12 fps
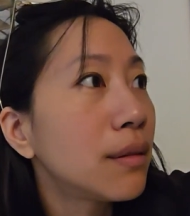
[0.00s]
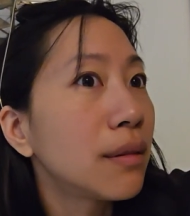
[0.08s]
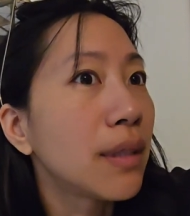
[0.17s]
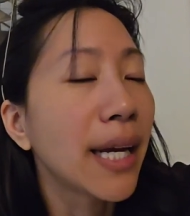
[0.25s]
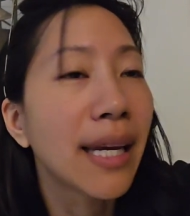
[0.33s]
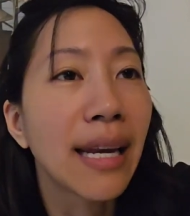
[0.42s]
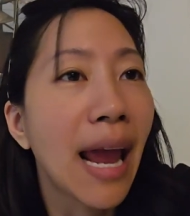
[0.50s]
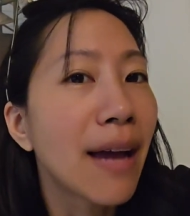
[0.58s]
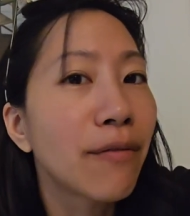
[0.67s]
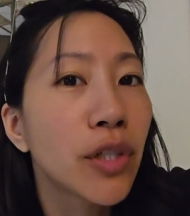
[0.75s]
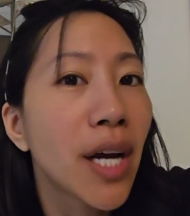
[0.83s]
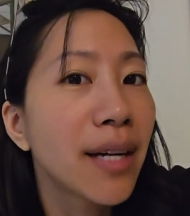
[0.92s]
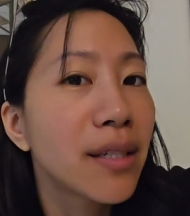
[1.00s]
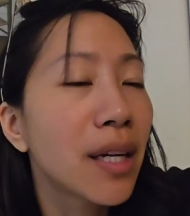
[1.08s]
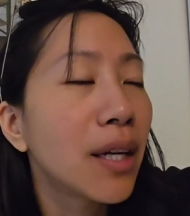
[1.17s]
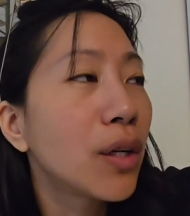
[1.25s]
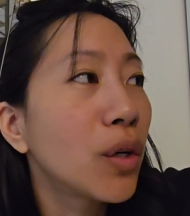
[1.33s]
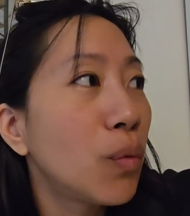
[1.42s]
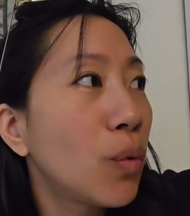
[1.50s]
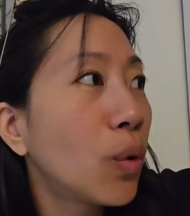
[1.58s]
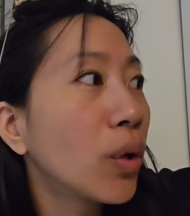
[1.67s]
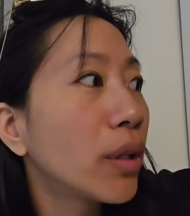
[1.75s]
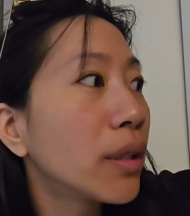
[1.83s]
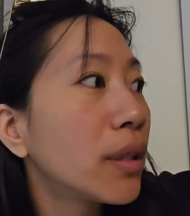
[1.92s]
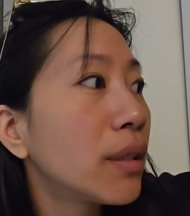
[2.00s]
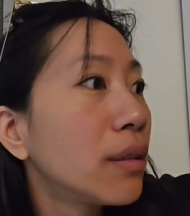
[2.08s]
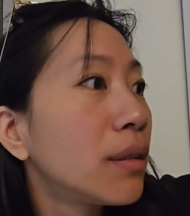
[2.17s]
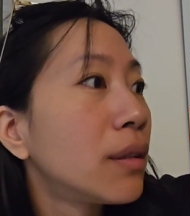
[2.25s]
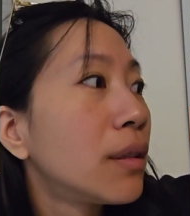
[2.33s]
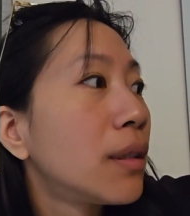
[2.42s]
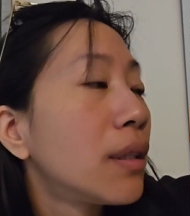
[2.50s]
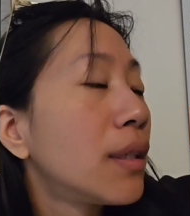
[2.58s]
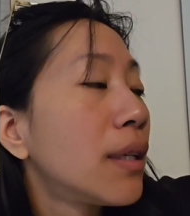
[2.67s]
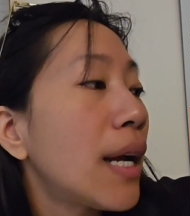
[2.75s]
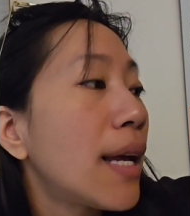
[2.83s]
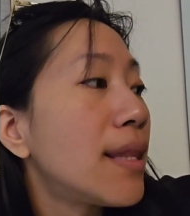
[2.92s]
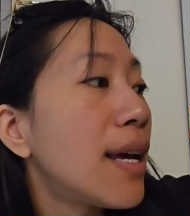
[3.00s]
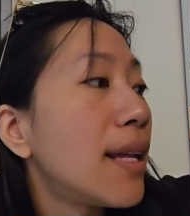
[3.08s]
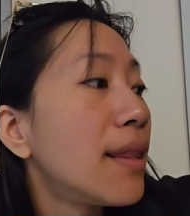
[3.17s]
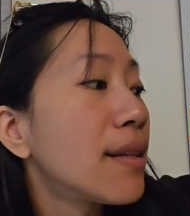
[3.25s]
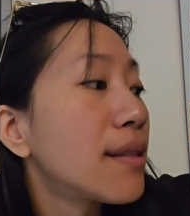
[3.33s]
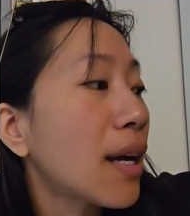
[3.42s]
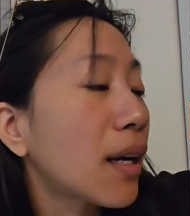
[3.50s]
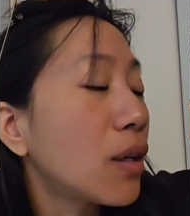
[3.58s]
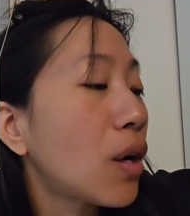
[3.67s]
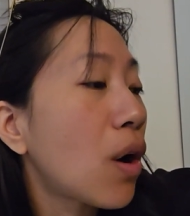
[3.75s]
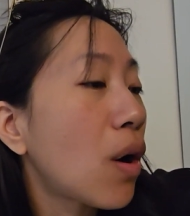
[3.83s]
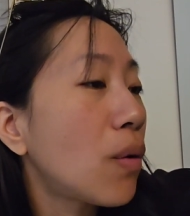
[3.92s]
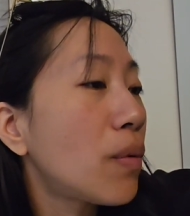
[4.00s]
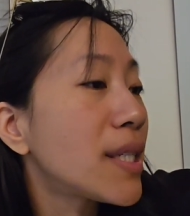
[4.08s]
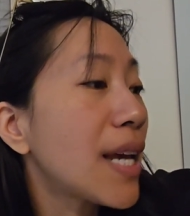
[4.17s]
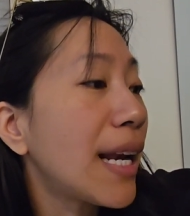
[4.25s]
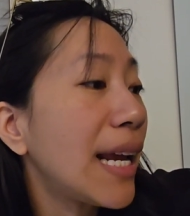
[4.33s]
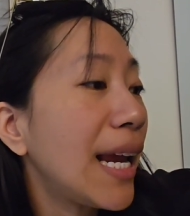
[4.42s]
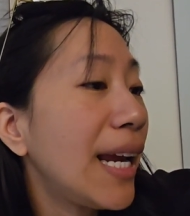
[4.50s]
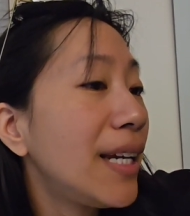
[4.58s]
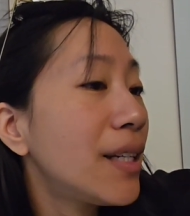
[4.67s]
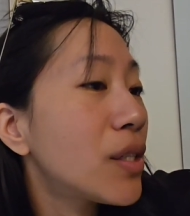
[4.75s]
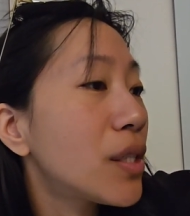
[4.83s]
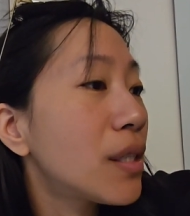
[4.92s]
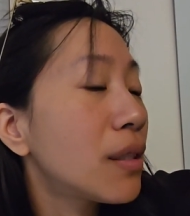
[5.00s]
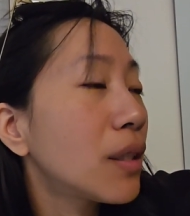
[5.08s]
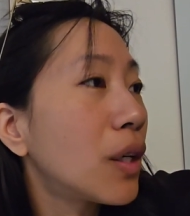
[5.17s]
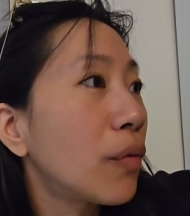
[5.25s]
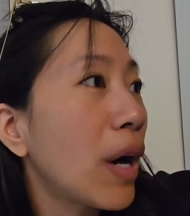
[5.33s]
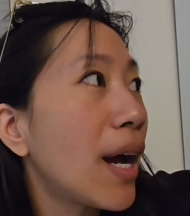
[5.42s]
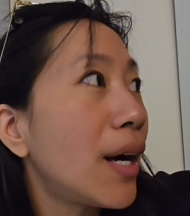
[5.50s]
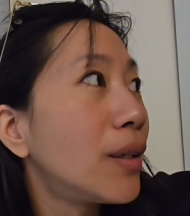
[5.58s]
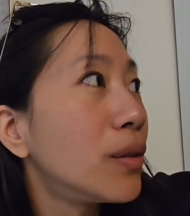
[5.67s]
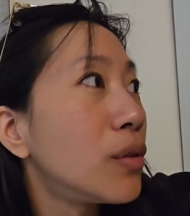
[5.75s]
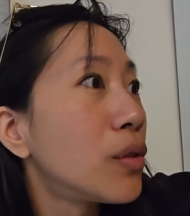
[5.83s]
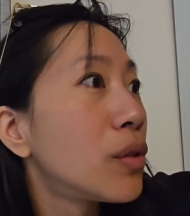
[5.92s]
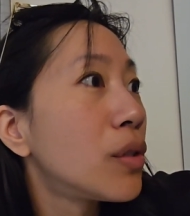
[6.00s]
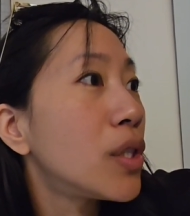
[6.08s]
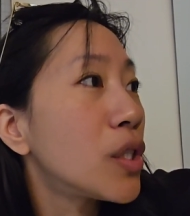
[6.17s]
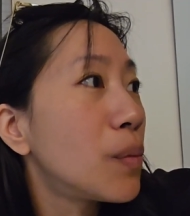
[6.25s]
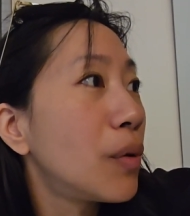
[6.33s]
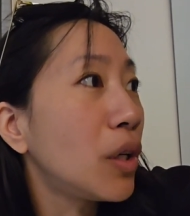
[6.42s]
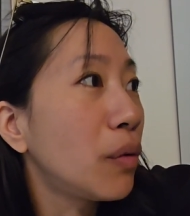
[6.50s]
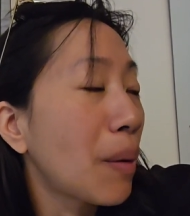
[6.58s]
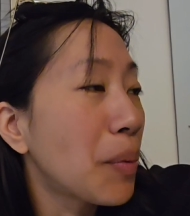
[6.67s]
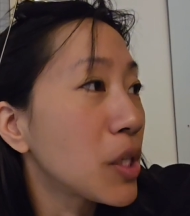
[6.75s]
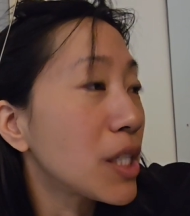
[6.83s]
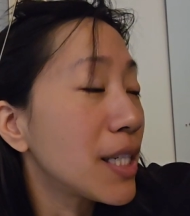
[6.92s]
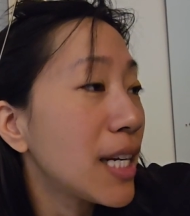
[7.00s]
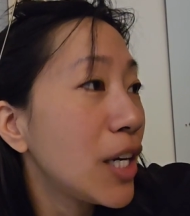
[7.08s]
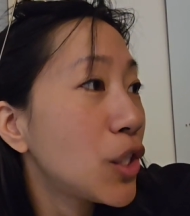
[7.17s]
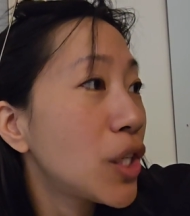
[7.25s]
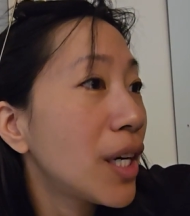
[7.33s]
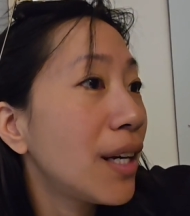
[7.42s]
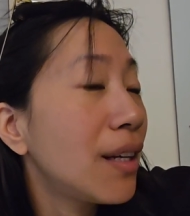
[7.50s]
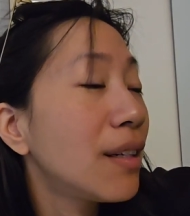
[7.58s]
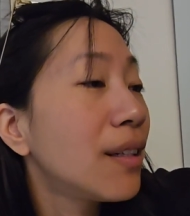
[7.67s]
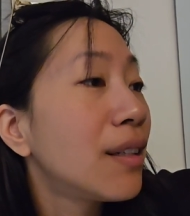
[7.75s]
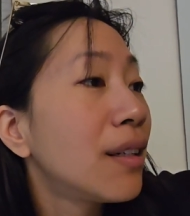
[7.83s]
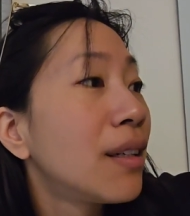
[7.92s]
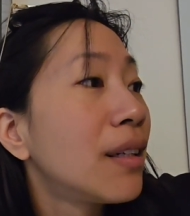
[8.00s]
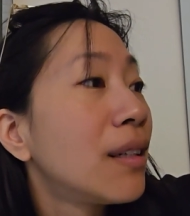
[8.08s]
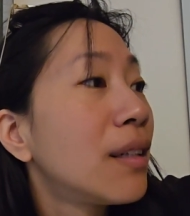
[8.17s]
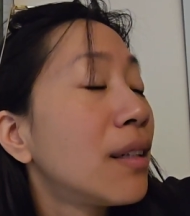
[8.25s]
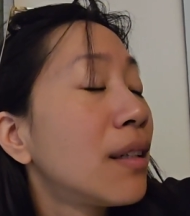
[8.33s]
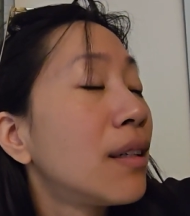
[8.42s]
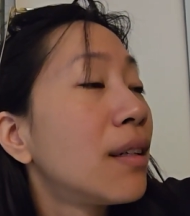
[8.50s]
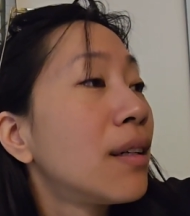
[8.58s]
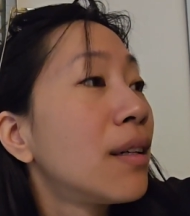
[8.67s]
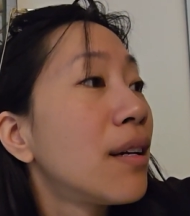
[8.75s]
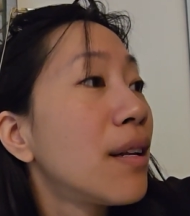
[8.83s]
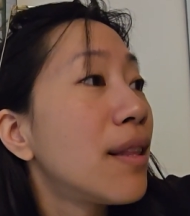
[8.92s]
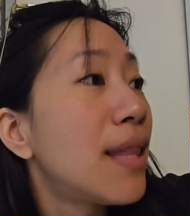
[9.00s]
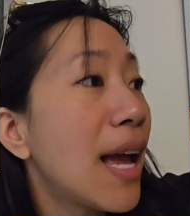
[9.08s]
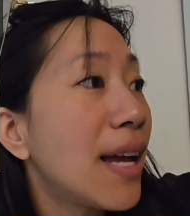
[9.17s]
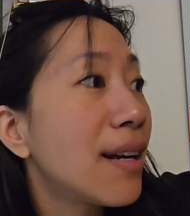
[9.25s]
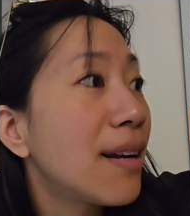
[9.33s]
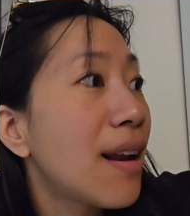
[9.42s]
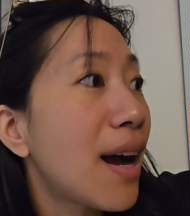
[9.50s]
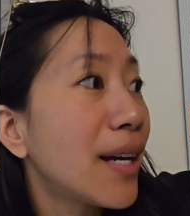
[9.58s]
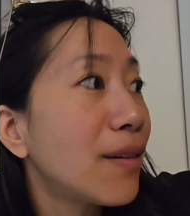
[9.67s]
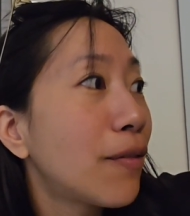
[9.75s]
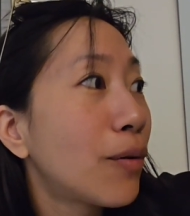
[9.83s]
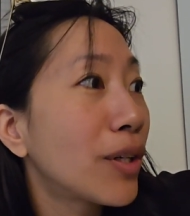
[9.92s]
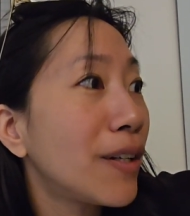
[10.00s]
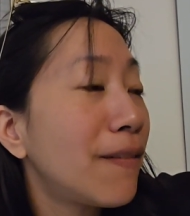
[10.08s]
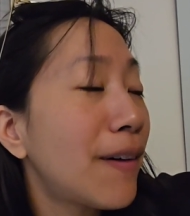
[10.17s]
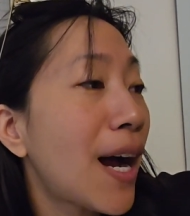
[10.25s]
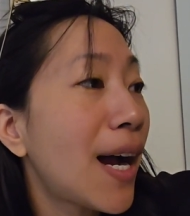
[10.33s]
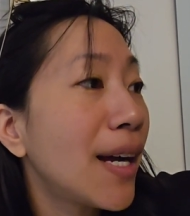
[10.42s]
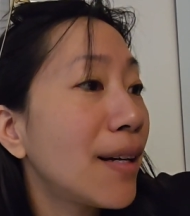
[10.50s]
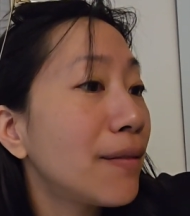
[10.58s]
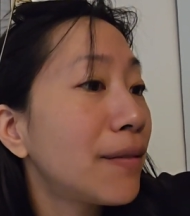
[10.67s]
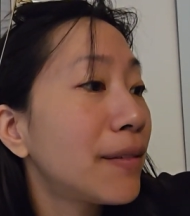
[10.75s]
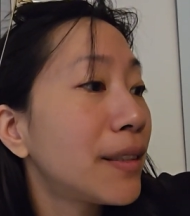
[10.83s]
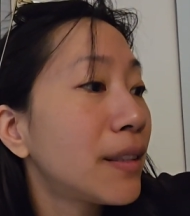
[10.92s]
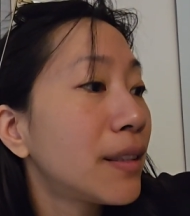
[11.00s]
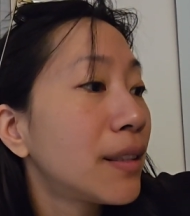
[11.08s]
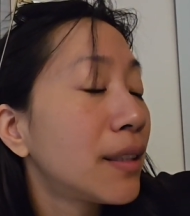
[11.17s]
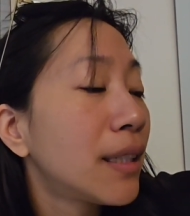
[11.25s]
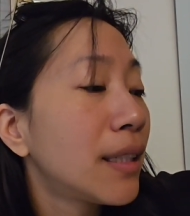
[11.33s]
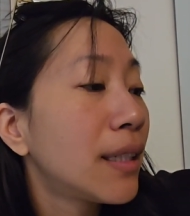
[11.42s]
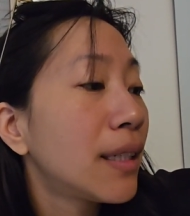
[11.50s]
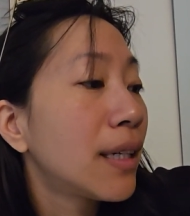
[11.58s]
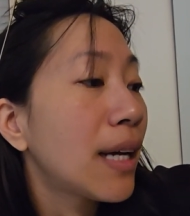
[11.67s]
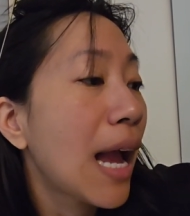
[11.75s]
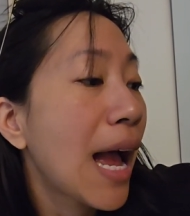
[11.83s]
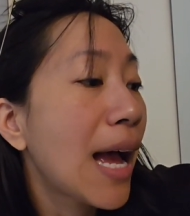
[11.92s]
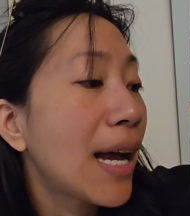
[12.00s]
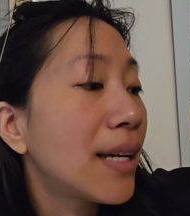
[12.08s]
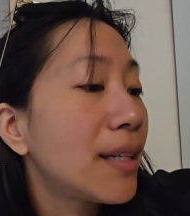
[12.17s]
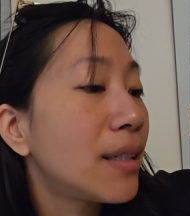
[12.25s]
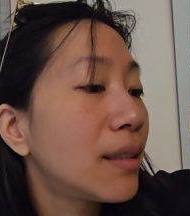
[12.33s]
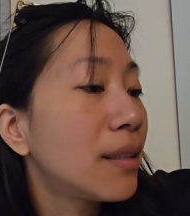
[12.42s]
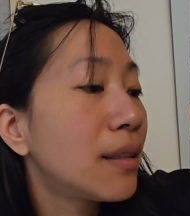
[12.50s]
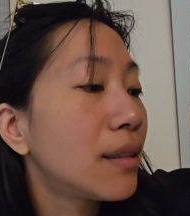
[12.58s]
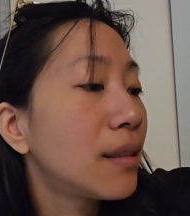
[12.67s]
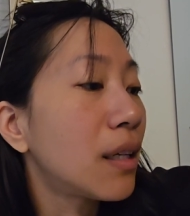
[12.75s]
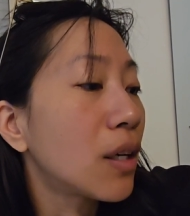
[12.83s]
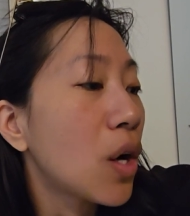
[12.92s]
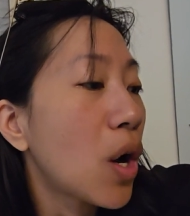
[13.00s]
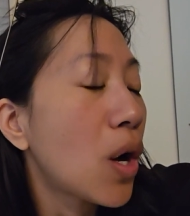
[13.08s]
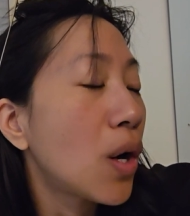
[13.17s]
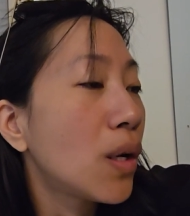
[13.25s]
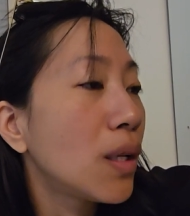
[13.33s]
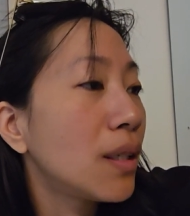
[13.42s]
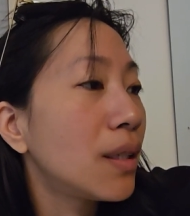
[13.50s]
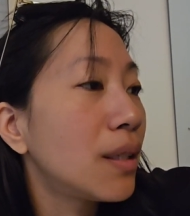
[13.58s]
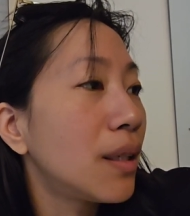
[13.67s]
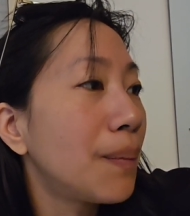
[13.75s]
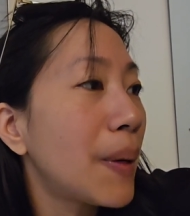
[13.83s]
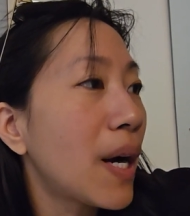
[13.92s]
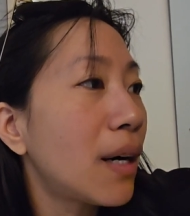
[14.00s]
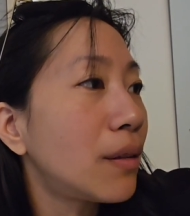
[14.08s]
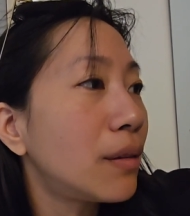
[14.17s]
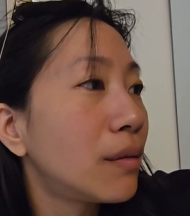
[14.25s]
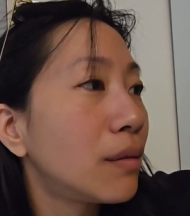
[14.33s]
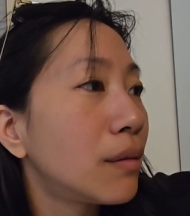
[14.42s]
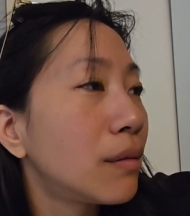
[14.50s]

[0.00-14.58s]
like an advertising award. And then the second call was at 8 around disability representation. Then 9:45 had a call about